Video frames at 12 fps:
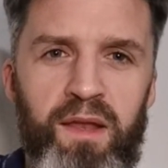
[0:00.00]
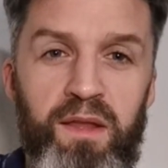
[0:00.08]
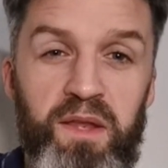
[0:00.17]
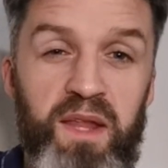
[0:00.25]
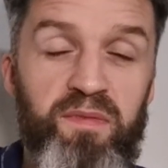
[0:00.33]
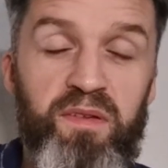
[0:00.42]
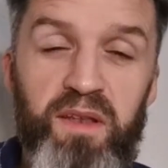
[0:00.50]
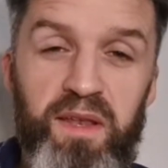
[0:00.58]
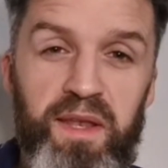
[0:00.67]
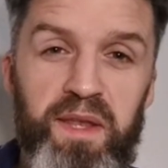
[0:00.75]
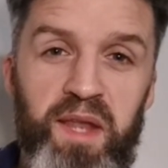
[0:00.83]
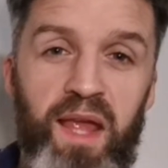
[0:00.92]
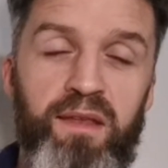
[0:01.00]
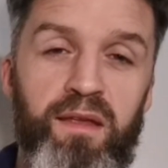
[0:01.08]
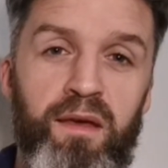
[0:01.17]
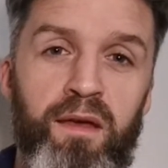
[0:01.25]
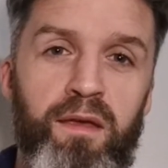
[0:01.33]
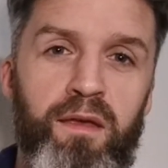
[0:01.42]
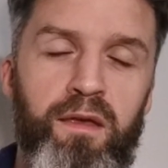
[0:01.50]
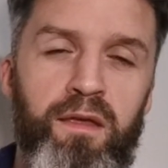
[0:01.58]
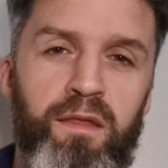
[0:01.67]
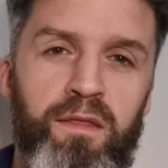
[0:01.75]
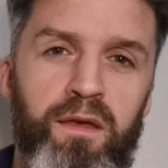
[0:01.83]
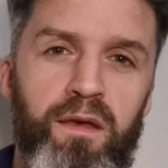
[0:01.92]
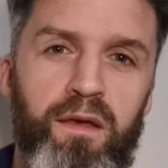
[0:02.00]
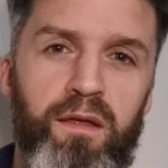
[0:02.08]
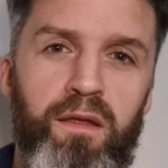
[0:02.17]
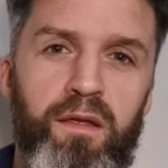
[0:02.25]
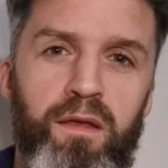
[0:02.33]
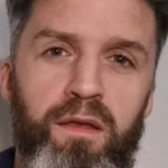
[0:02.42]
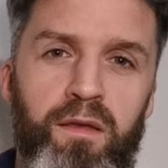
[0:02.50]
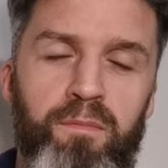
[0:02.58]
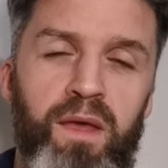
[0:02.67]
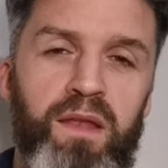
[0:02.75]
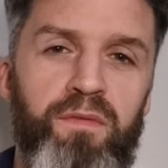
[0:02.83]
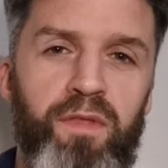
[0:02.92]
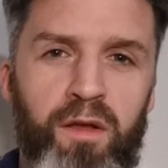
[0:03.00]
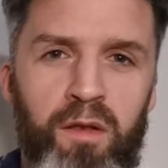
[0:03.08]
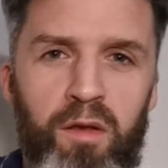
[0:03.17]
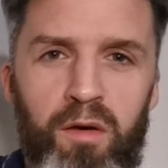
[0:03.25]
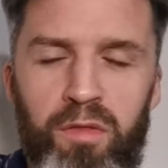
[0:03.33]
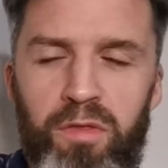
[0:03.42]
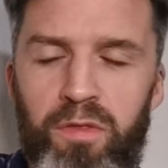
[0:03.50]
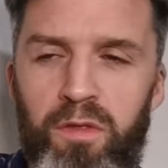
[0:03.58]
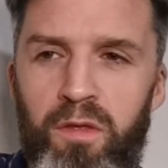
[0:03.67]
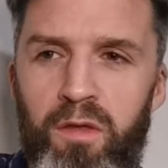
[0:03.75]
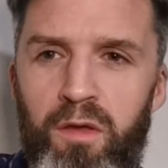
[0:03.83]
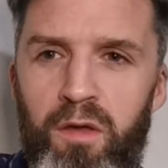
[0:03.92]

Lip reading: And it's even sadder that men of the cloth,